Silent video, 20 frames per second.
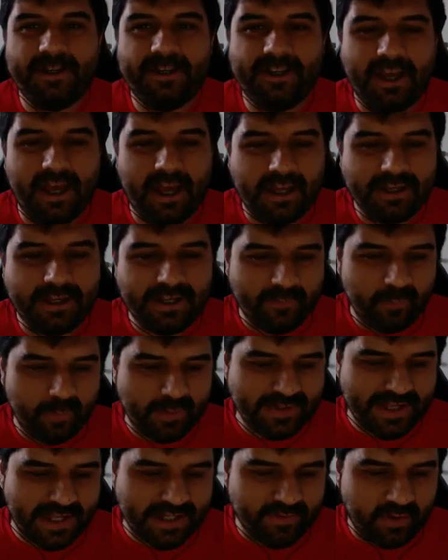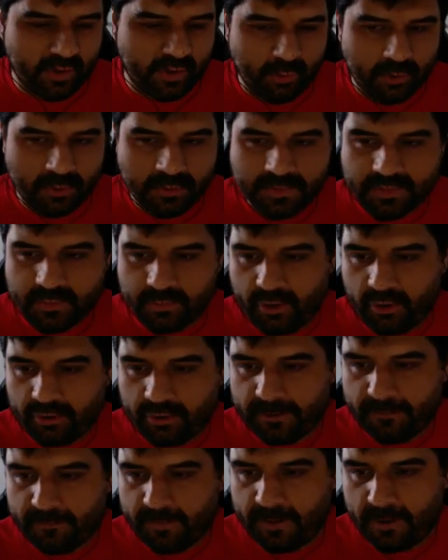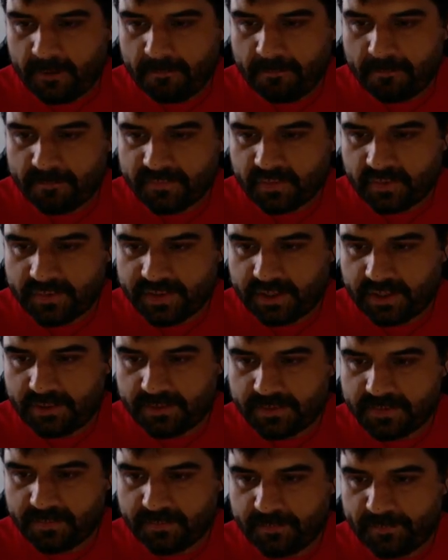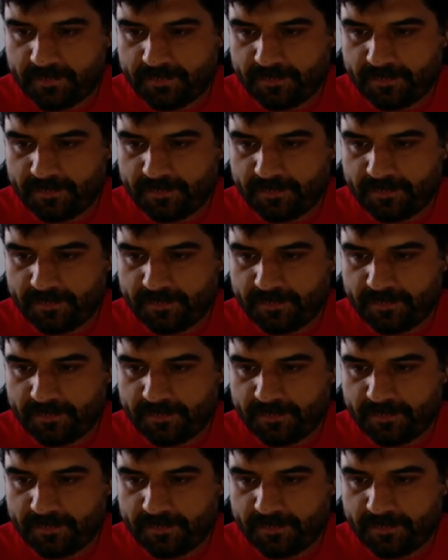Did everybody satisfy the burdens? Are we all good there as far as that goes?